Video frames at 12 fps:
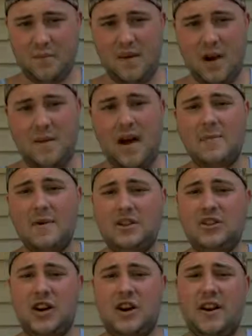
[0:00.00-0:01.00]
I'm not a big
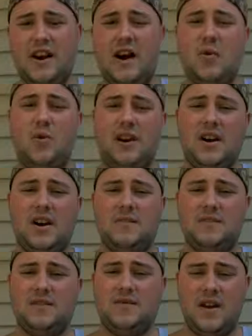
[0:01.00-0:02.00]
cherry guy when it
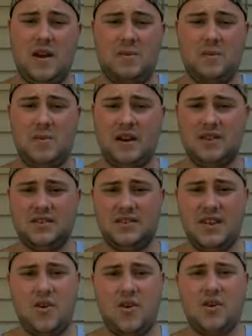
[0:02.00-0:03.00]
comes to vaping because
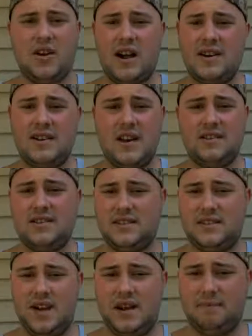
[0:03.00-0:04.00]
they all kind of taste the
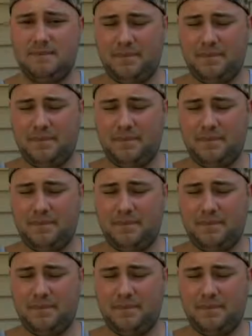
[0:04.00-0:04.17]
same.